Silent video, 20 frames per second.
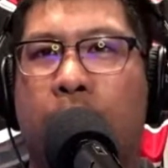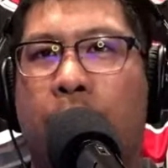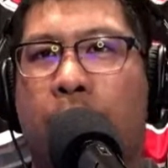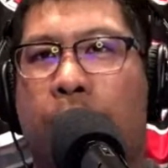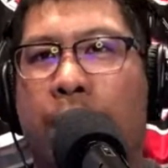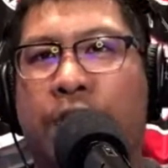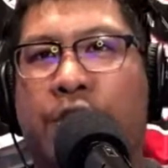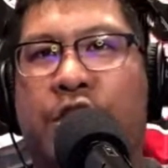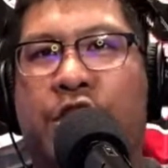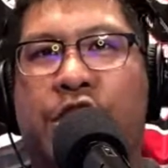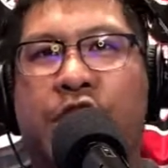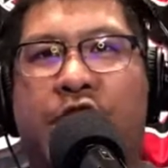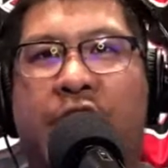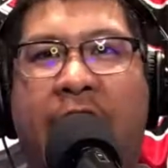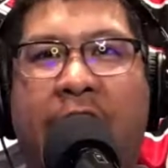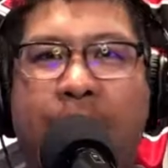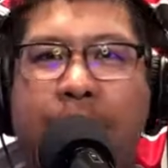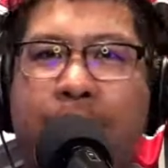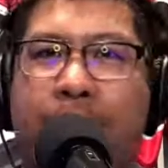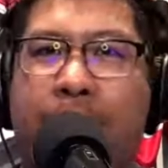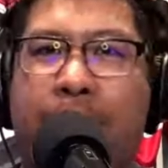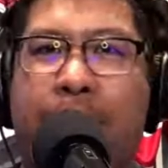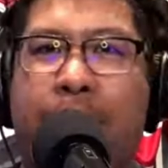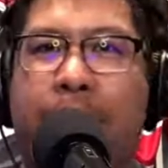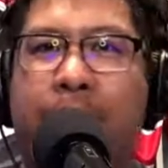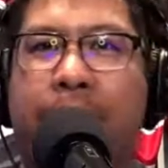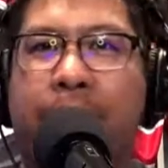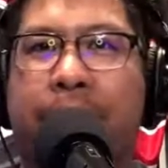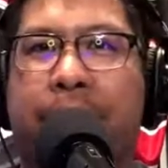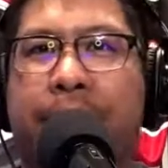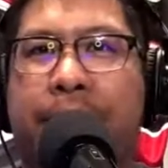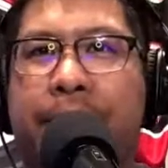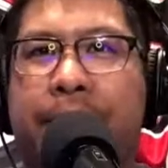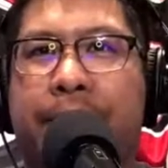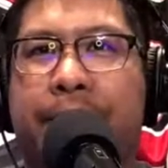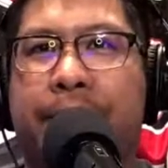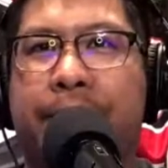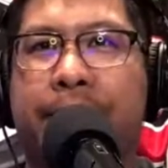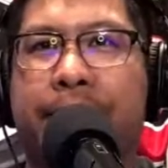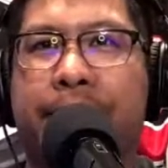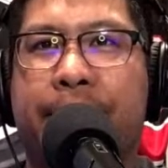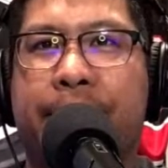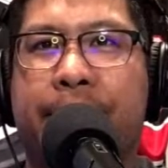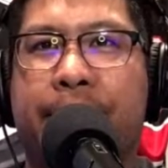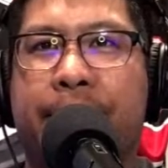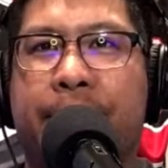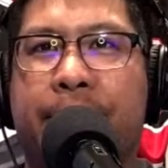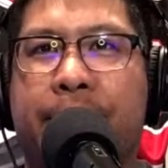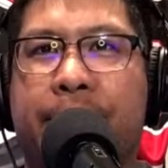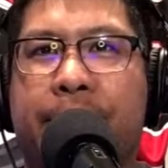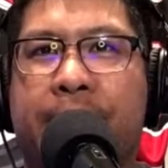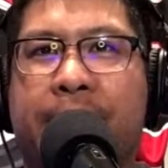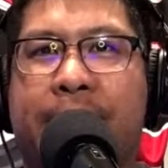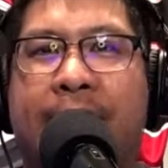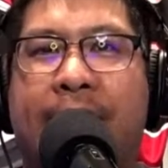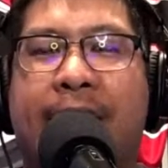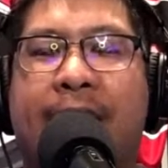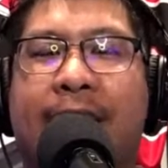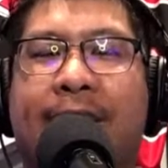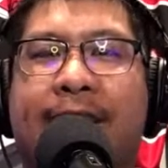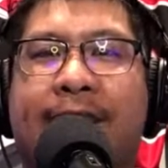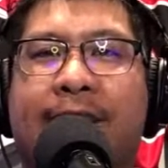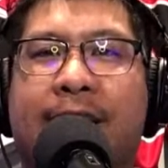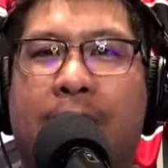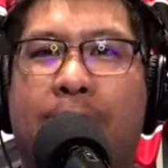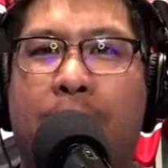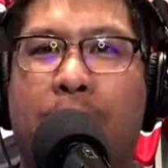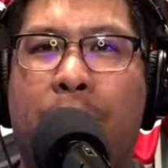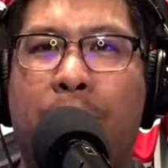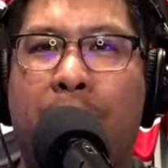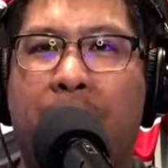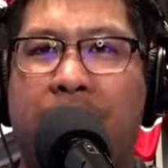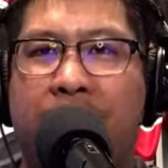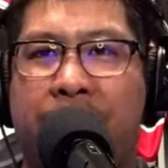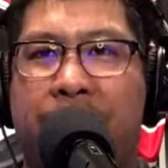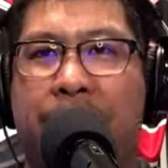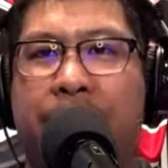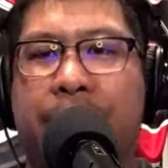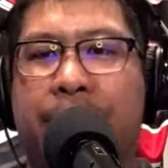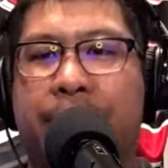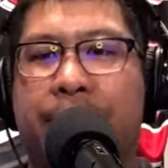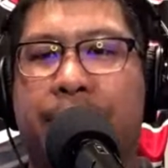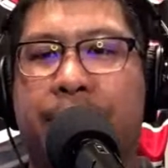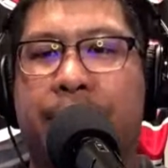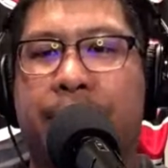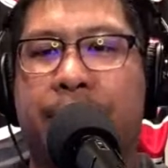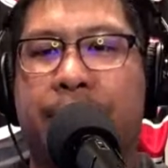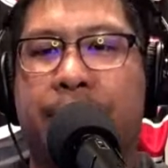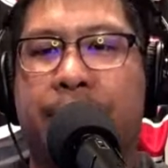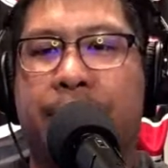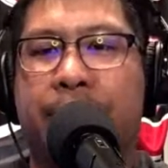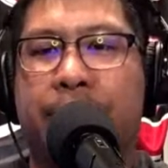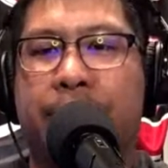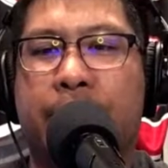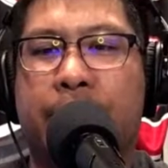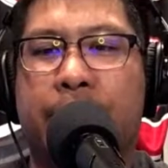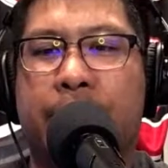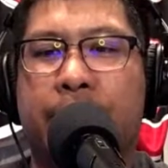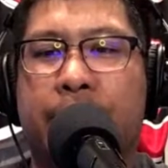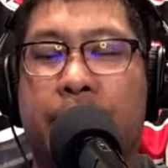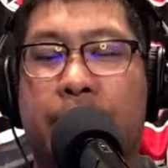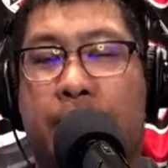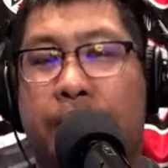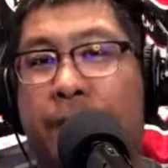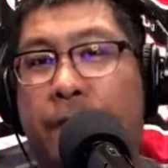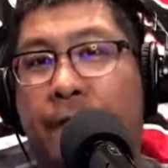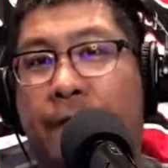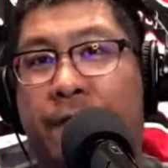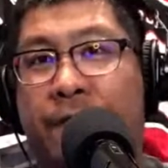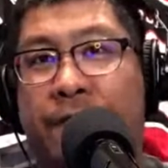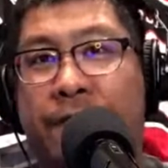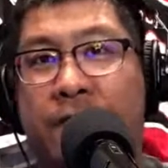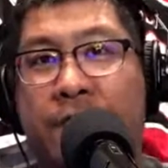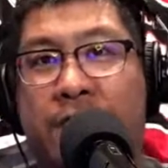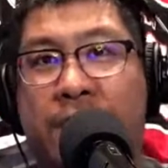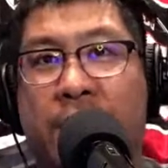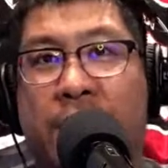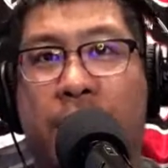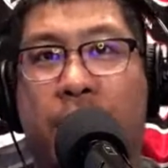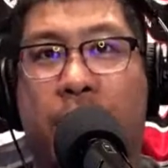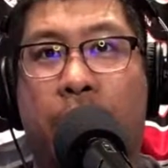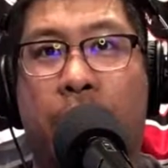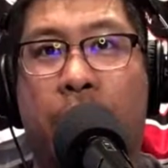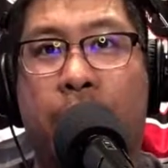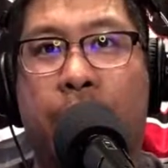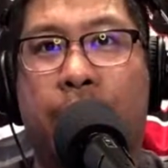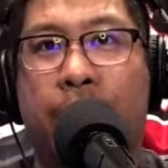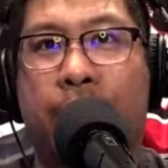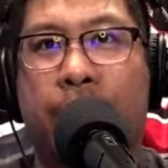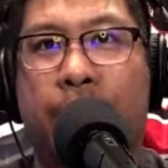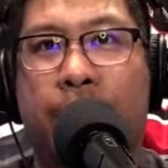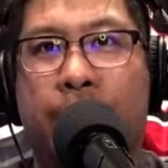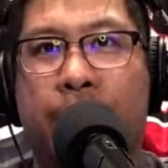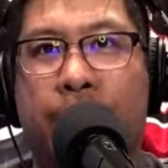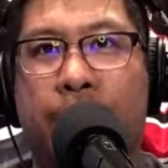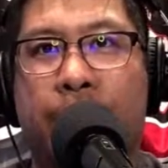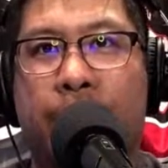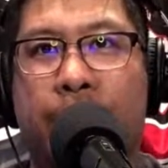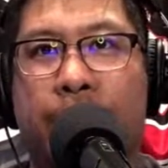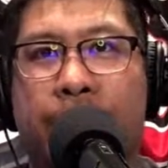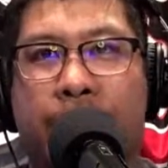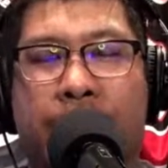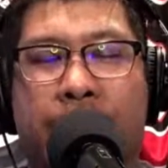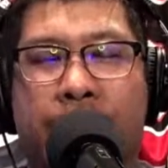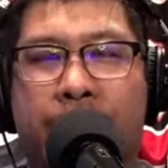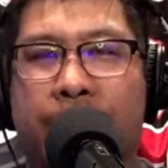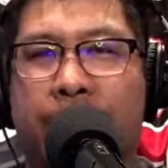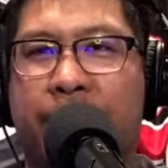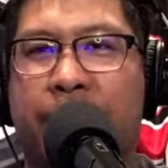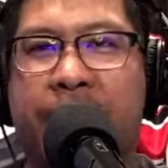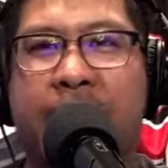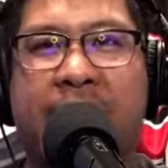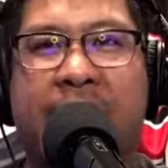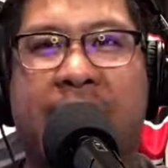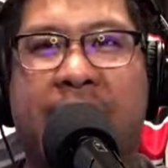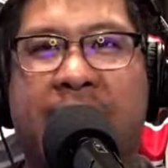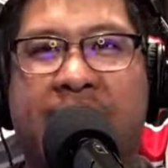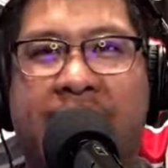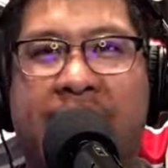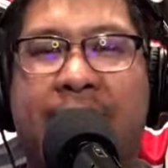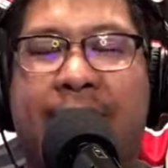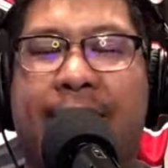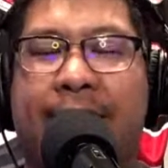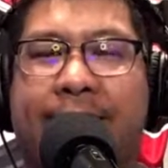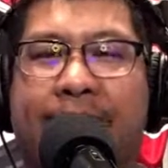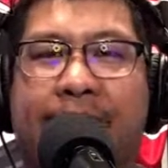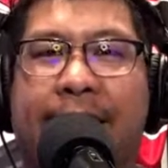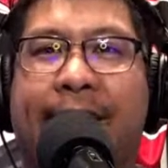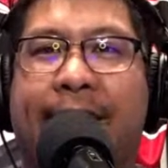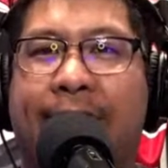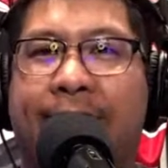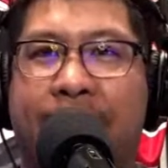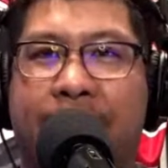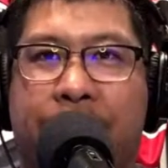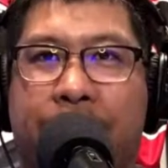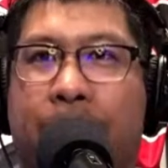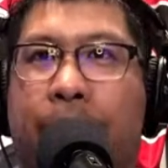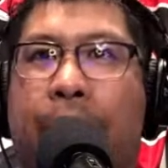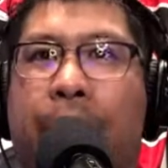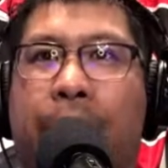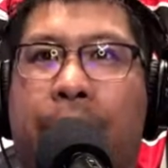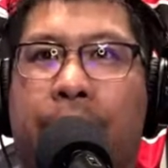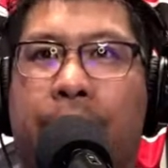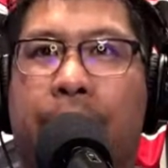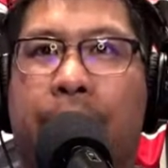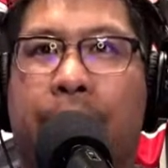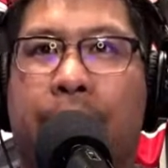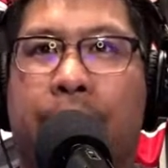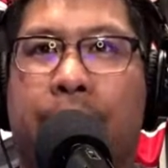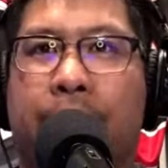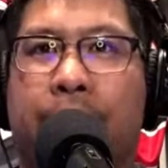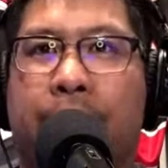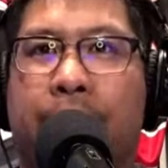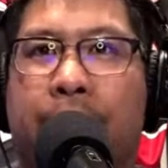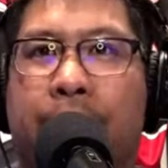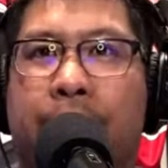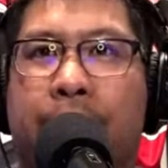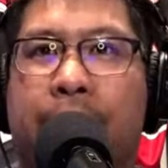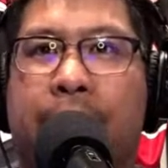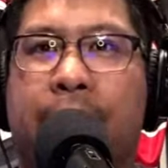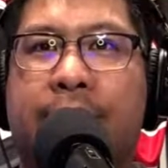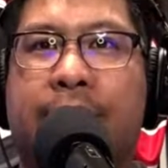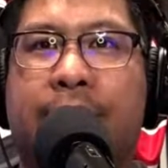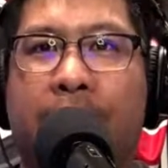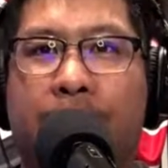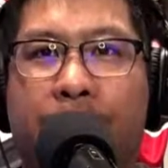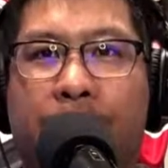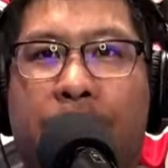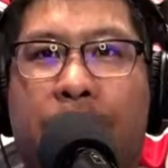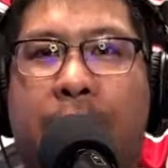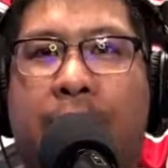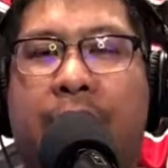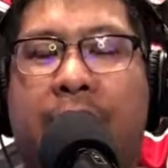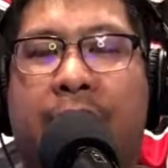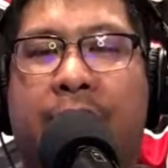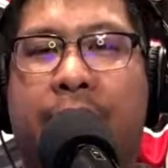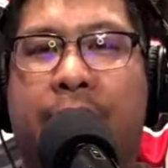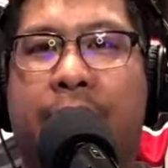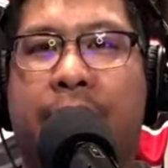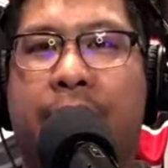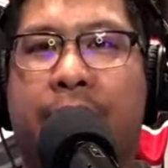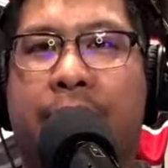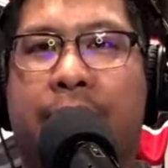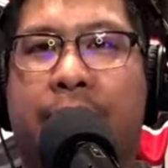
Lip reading: when Shea Weber got a double minor, and rightfully so, the refs can't let that go. Double minor,